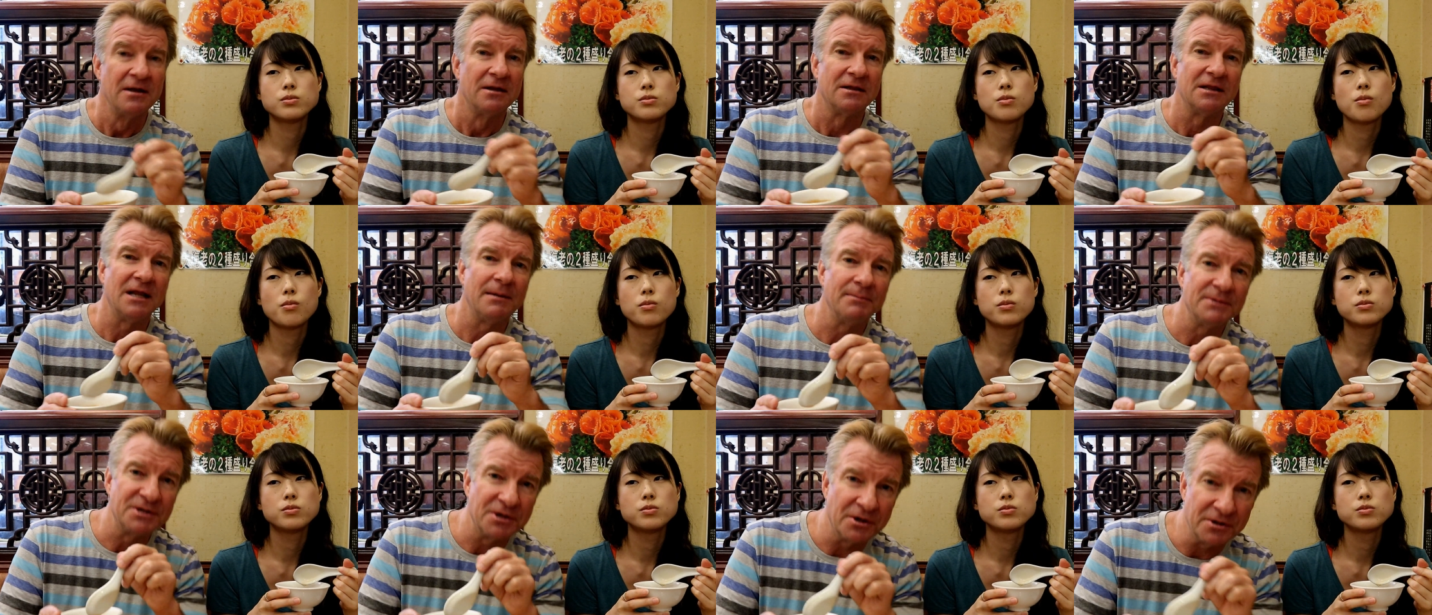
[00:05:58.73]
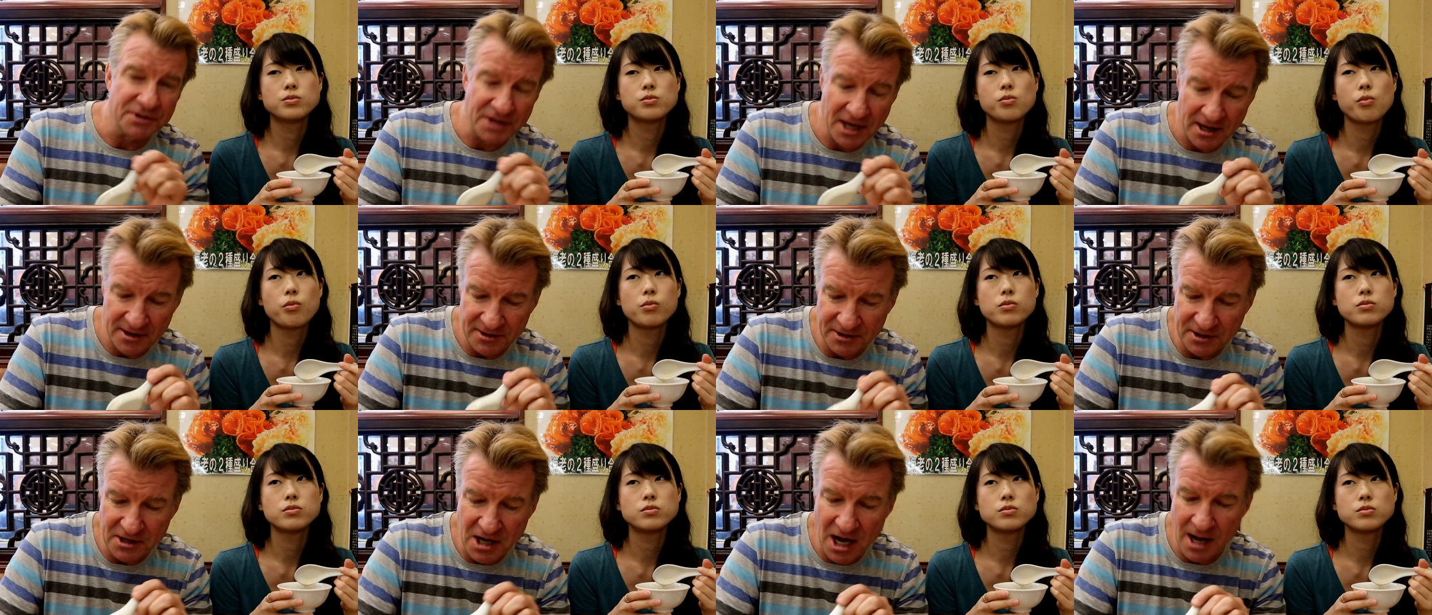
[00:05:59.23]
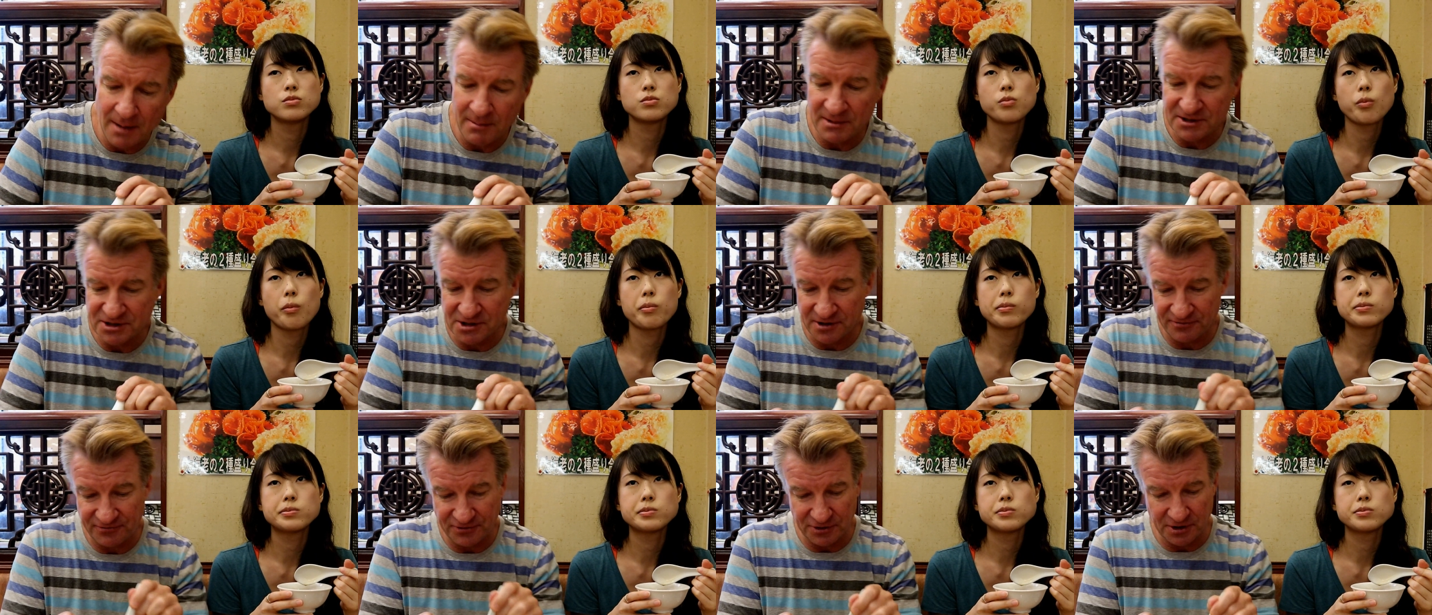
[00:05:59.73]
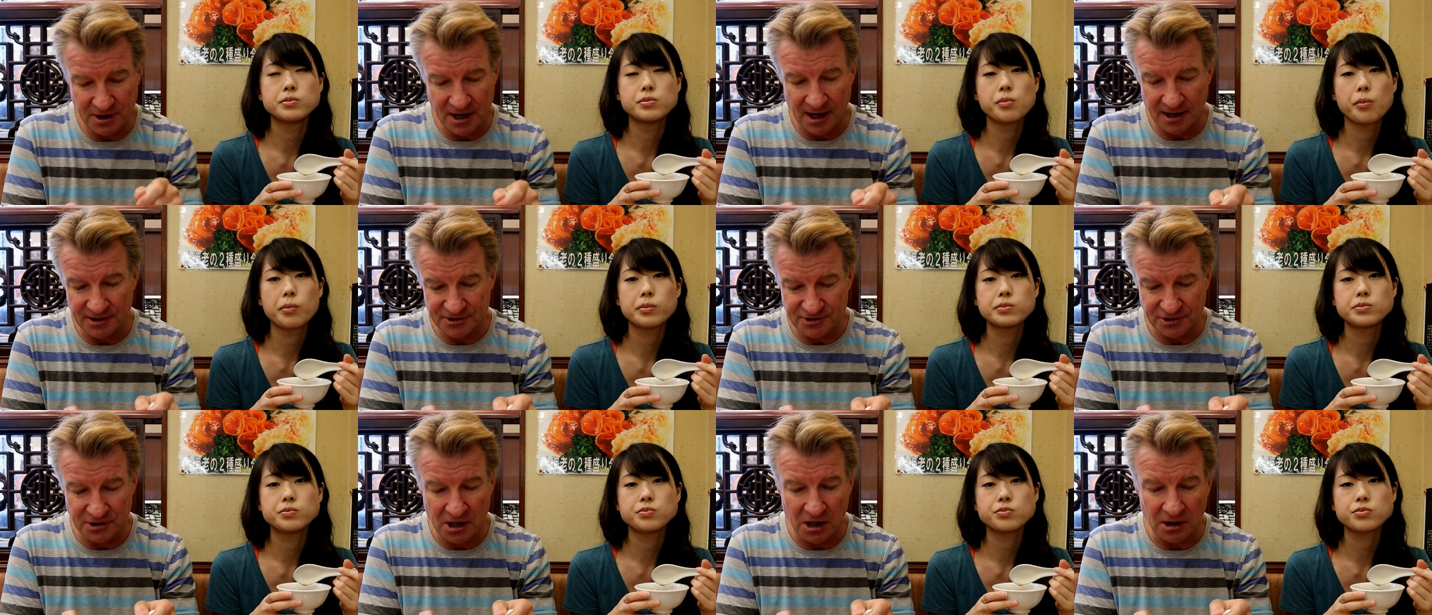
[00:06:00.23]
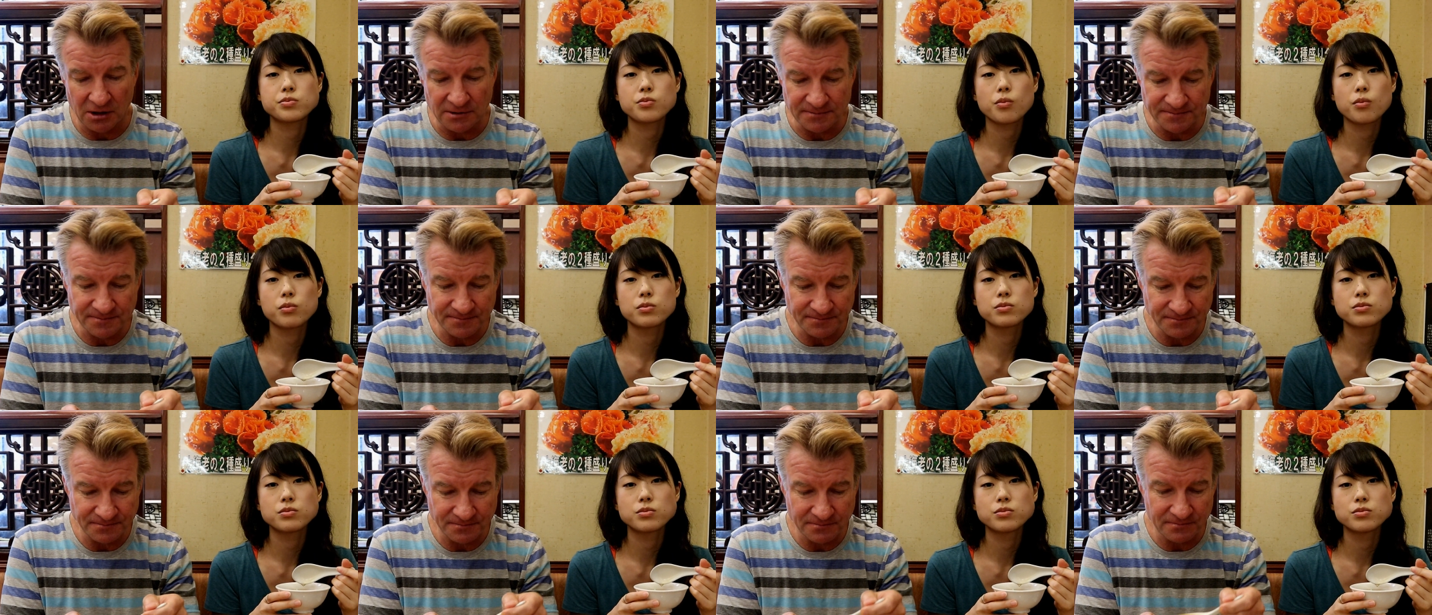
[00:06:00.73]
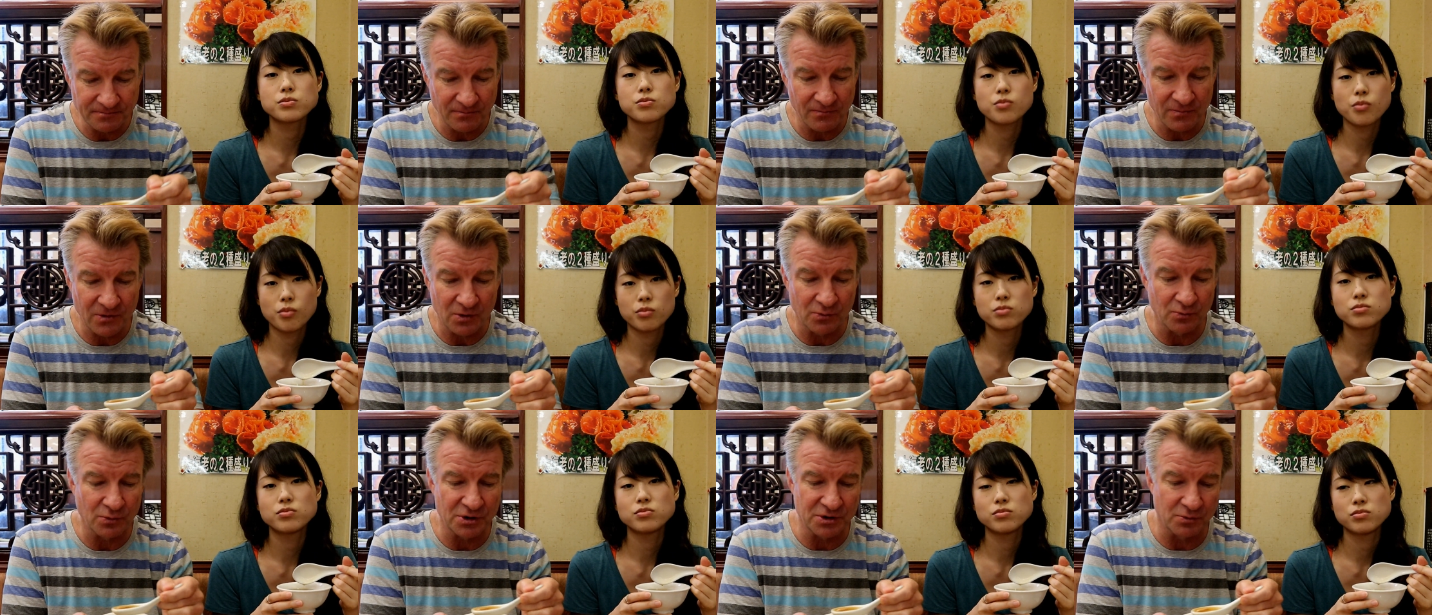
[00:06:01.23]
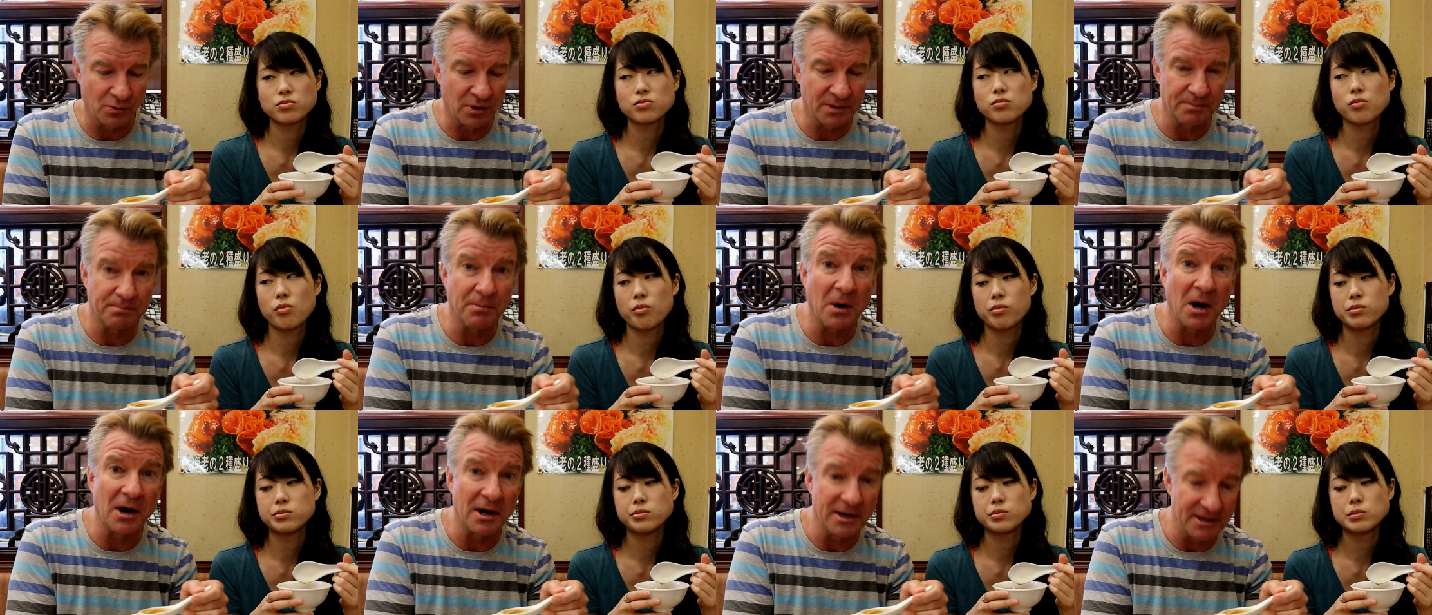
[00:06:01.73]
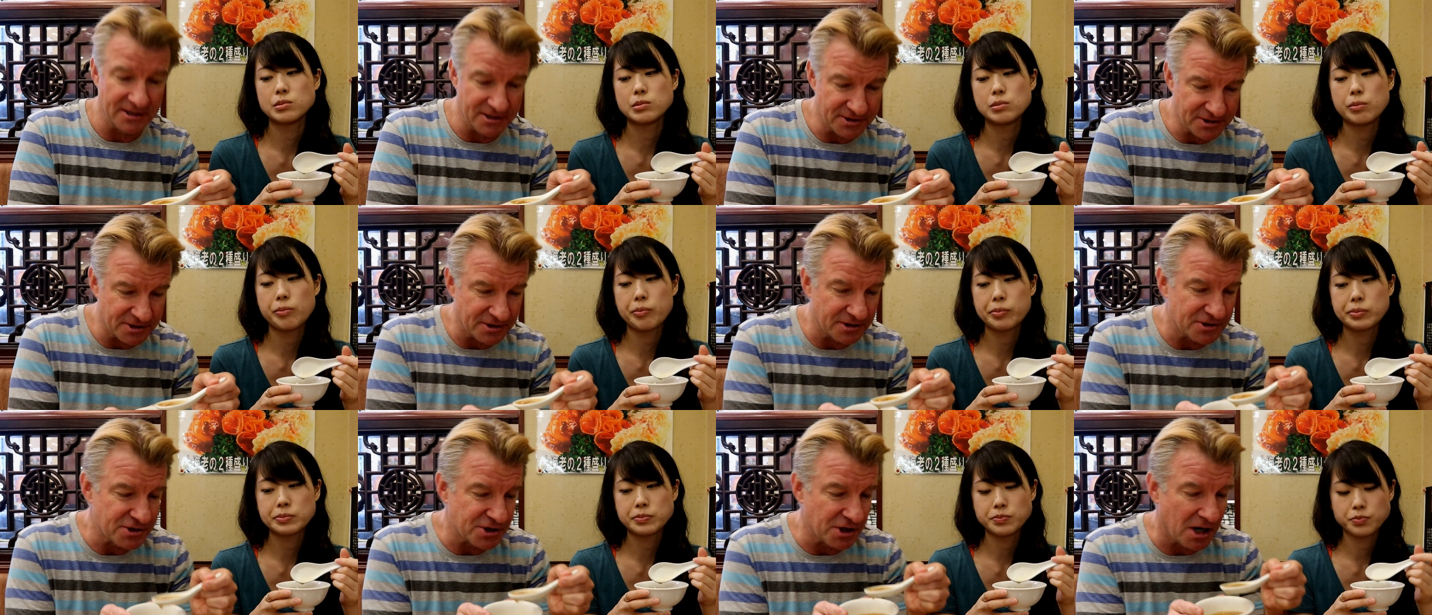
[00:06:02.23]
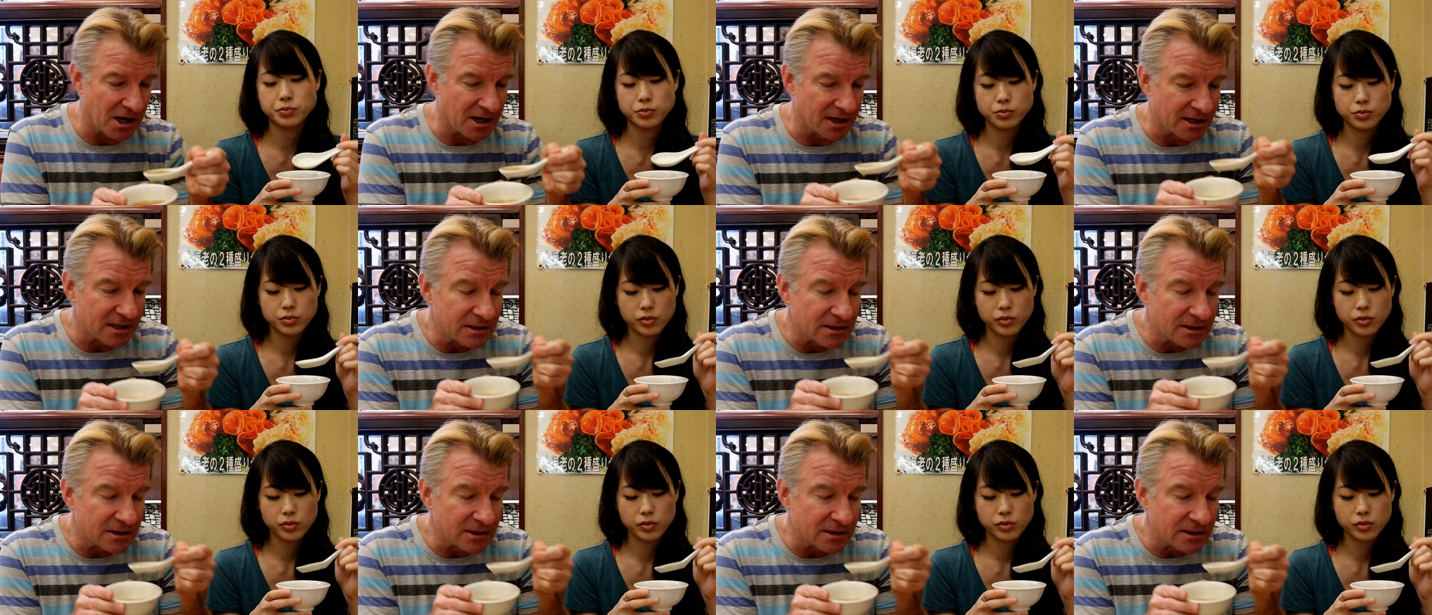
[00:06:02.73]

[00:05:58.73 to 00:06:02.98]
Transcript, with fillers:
Speaker 1: Let me know down in the comments if you guys know what, what part is the shark.